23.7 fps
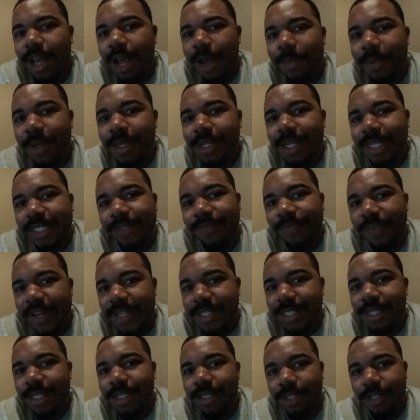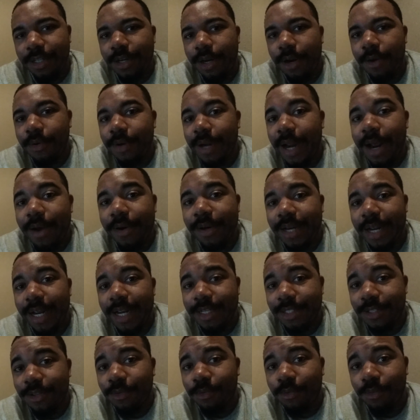let's face it,
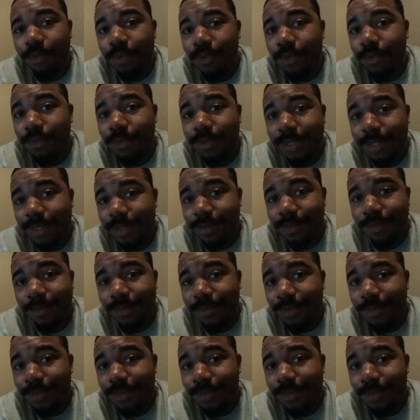nowadays the rules